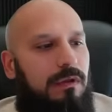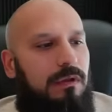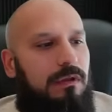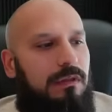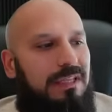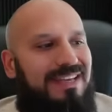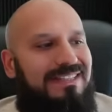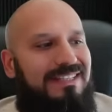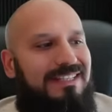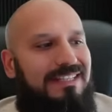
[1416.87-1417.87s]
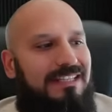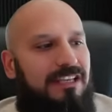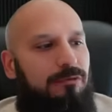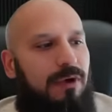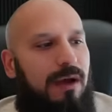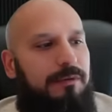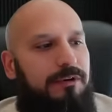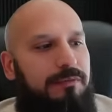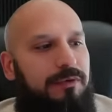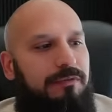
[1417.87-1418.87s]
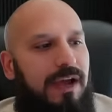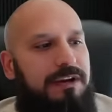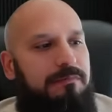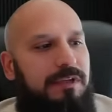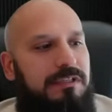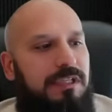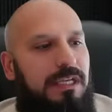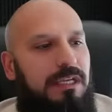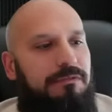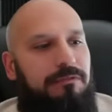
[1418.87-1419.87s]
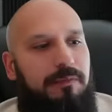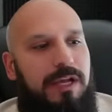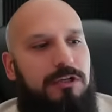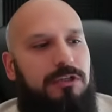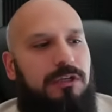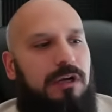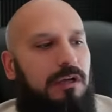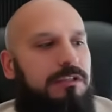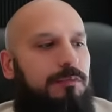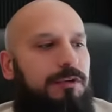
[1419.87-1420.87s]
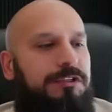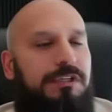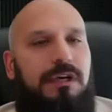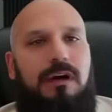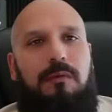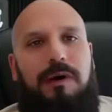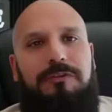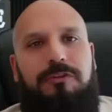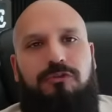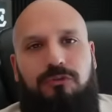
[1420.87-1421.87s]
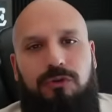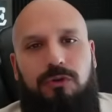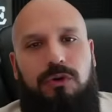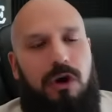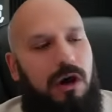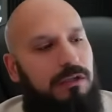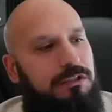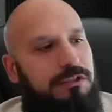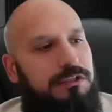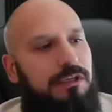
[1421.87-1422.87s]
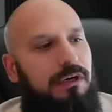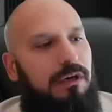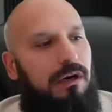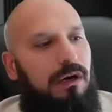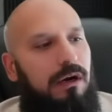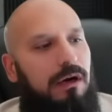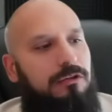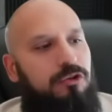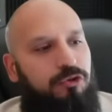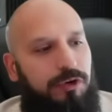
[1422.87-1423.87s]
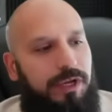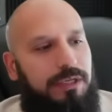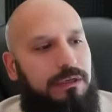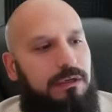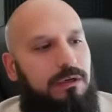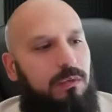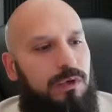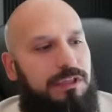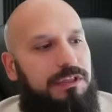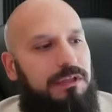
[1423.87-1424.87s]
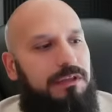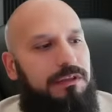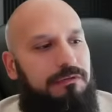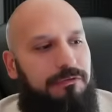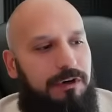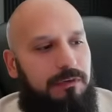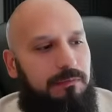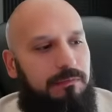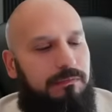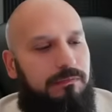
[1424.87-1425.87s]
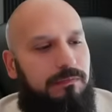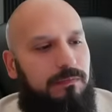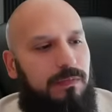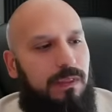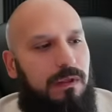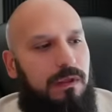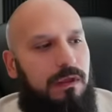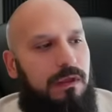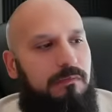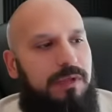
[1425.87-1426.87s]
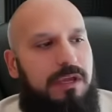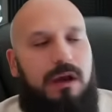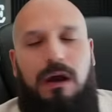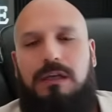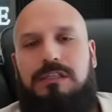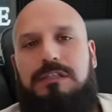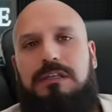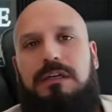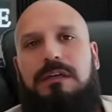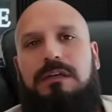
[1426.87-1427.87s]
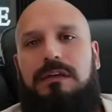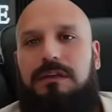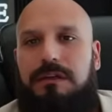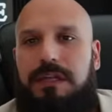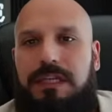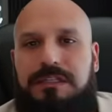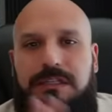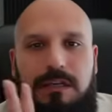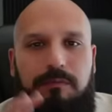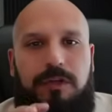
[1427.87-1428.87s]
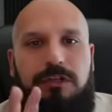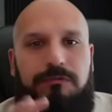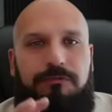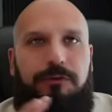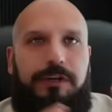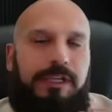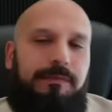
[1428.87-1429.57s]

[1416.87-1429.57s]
The SEC said Robinhood provided misleading information to customers about the true costs to trade with the firm. Because it's commission-free,